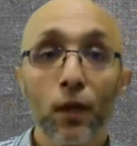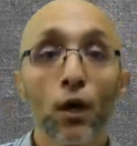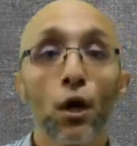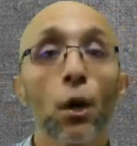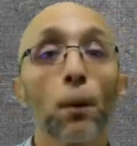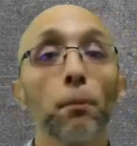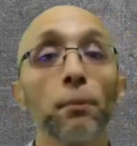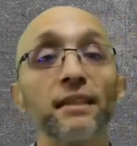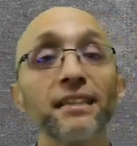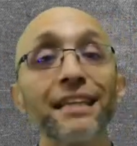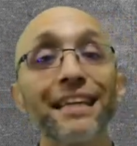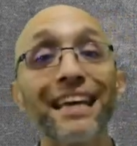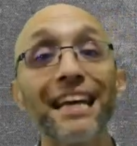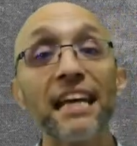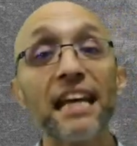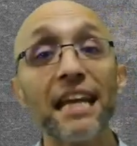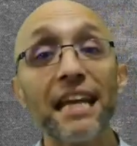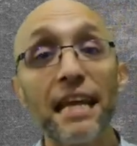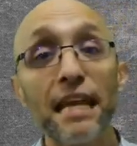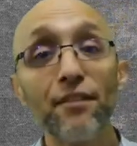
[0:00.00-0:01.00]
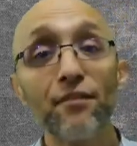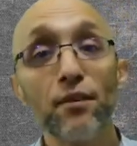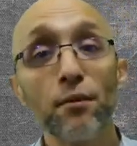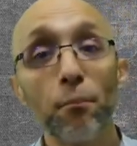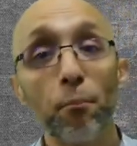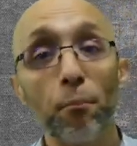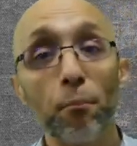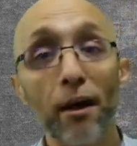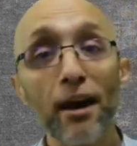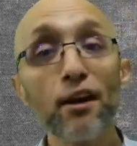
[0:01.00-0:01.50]
But to get an even
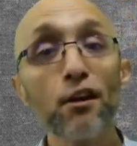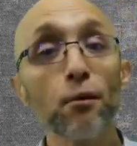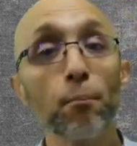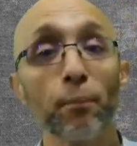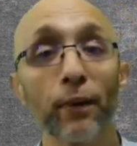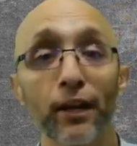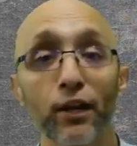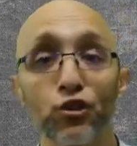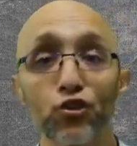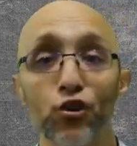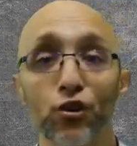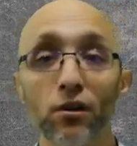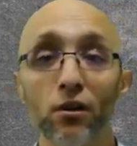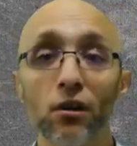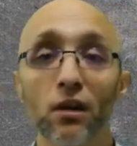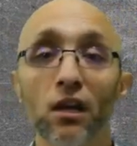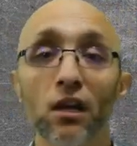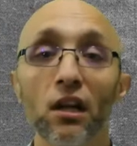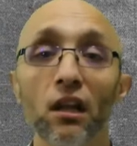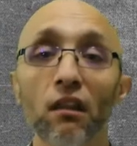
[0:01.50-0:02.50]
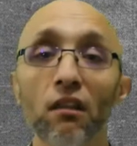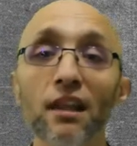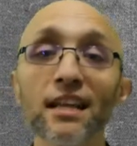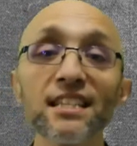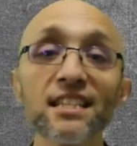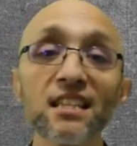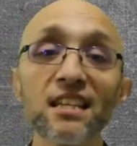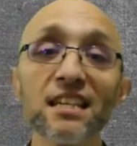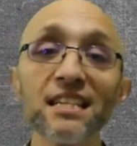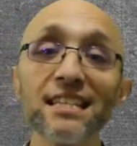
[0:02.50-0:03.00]
better picture, let's
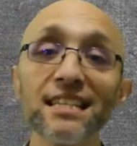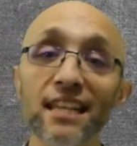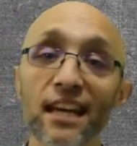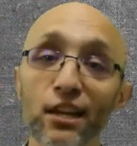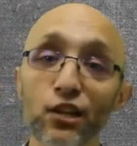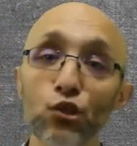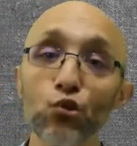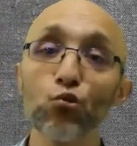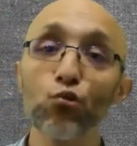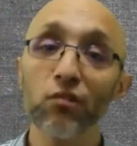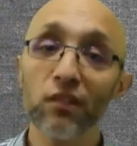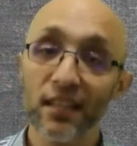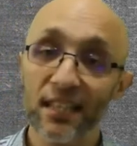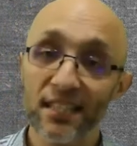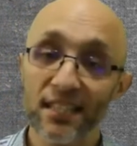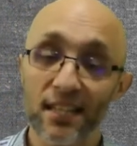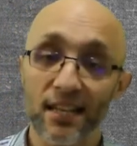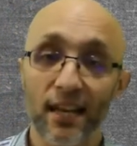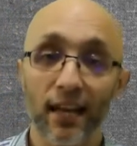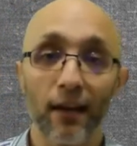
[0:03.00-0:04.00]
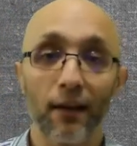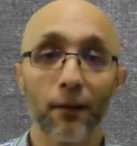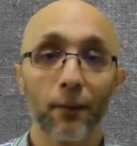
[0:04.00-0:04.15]
continue listening.